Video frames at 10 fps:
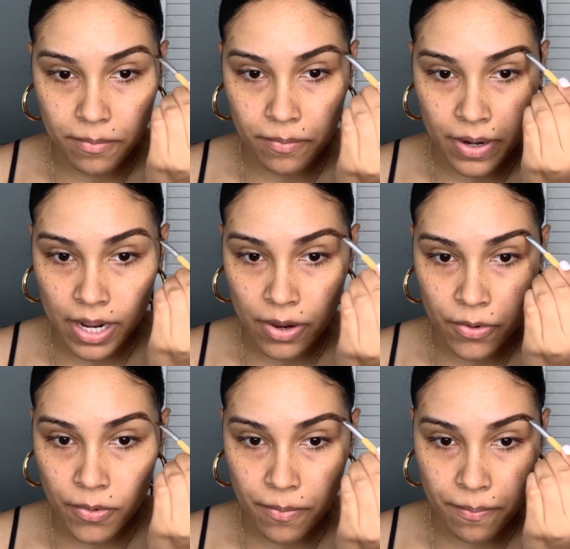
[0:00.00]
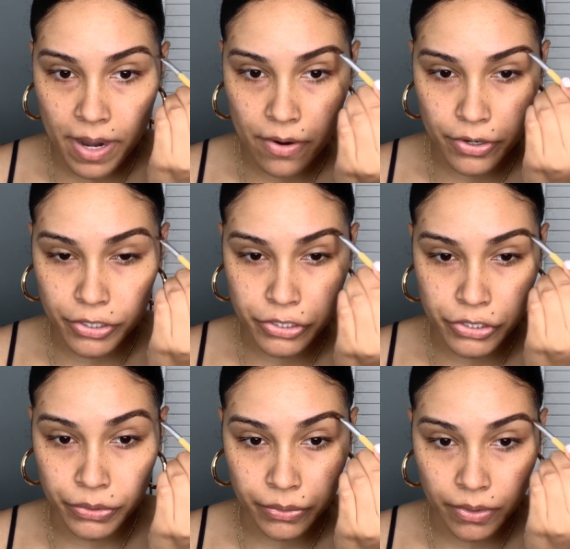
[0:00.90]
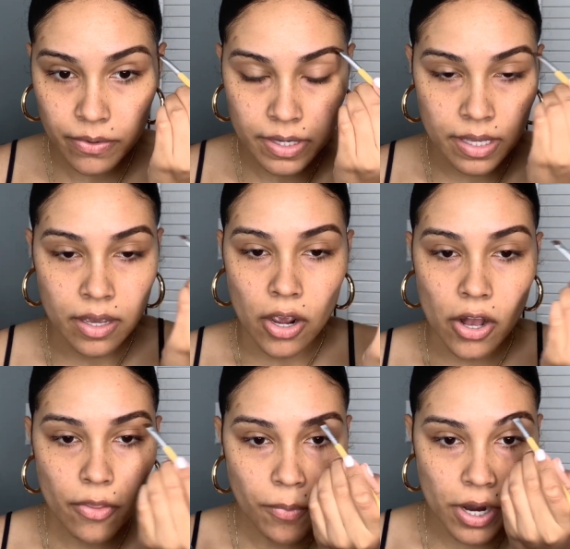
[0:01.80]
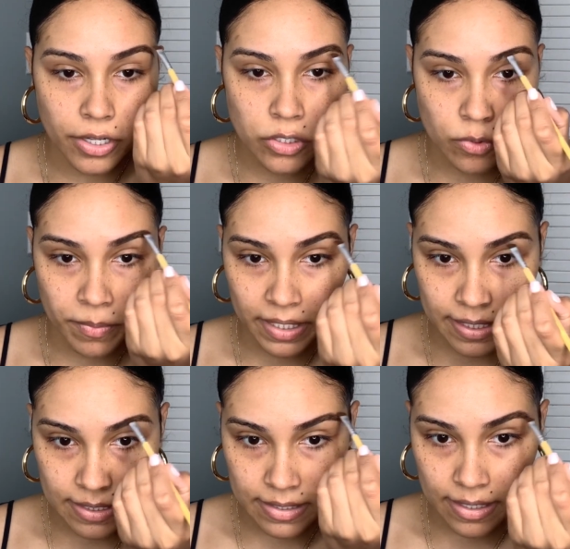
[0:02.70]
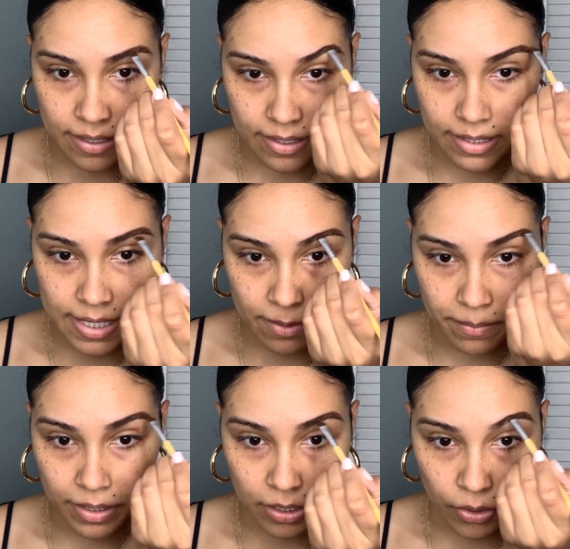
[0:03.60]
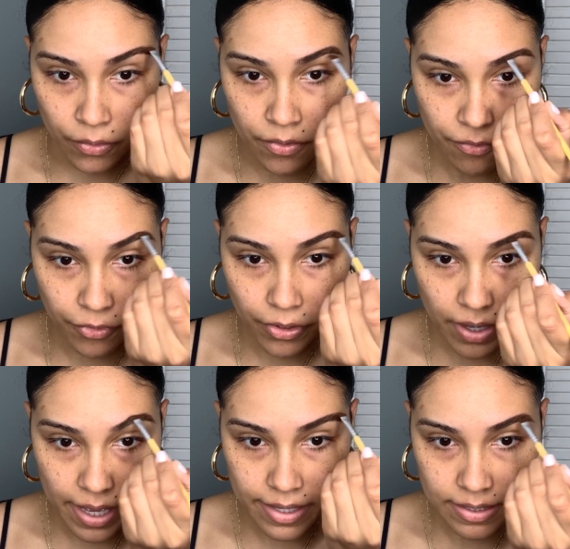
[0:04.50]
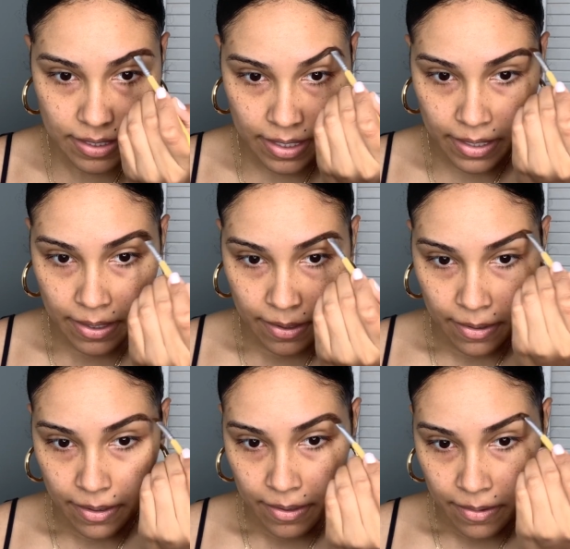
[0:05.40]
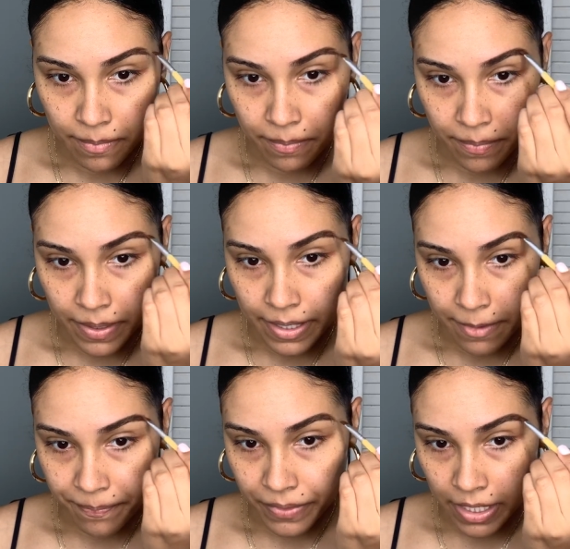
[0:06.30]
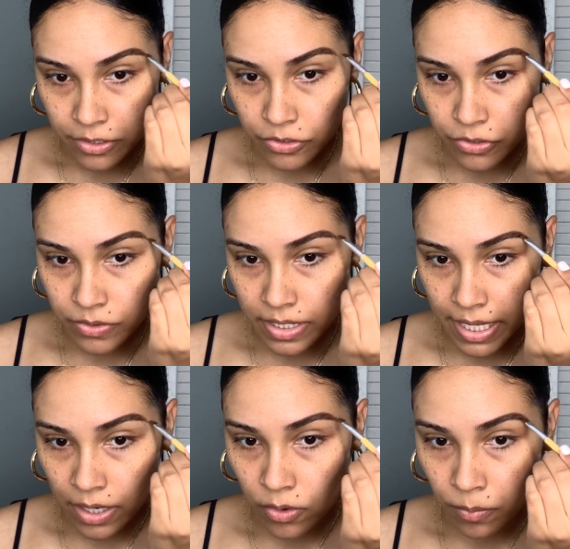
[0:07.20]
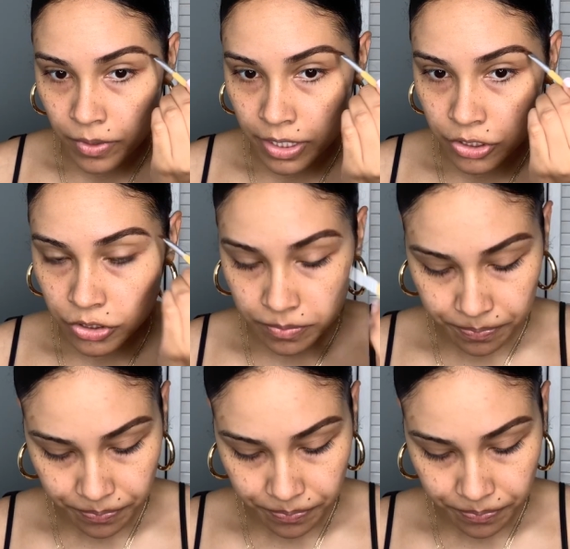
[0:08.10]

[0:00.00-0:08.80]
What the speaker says: Brow Powder Duo. All the products will be listed down below for you guys, but I just use an angle brush